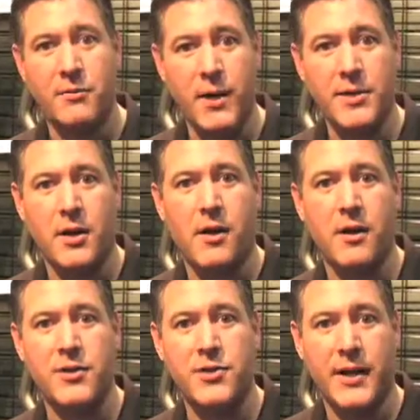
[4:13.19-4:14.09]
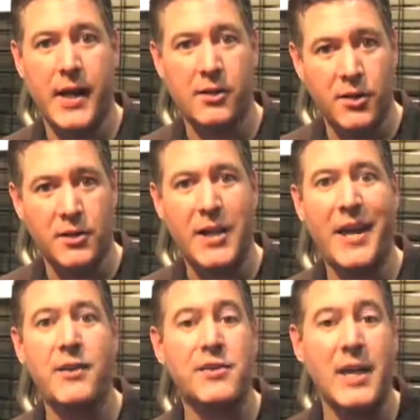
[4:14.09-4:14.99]
and race cars, check out
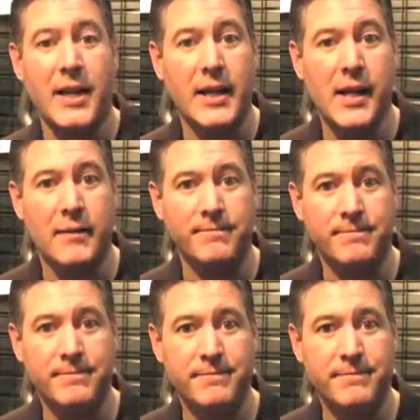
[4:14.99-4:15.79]
KooksHeaders.com.